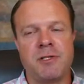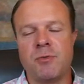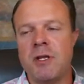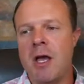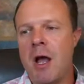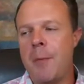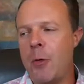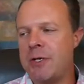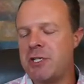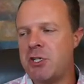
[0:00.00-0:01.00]
I
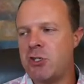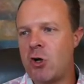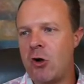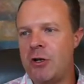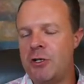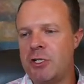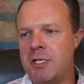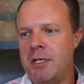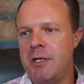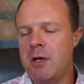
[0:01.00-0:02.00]
remember when she started,
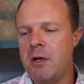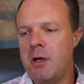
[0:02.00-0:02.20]
she